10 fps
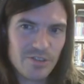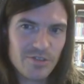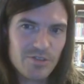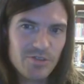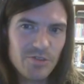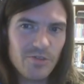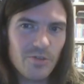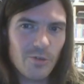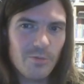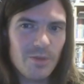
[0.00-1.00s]
2/4
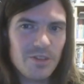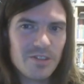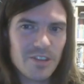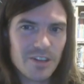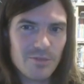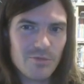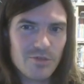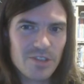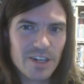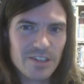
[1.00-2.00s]
beta that can
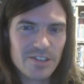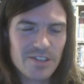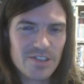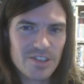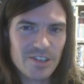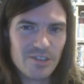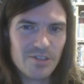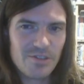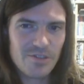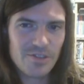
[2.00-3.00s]
protect itself.
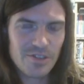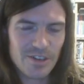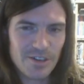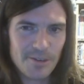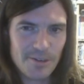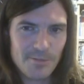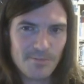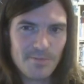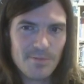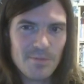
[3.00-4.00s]
Um,
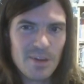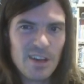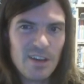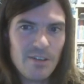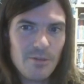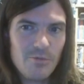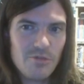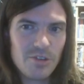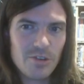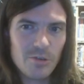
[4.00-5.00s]
Pretty
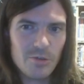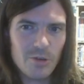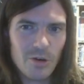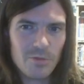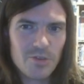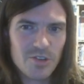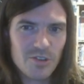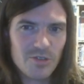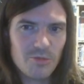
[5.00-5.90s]
cool option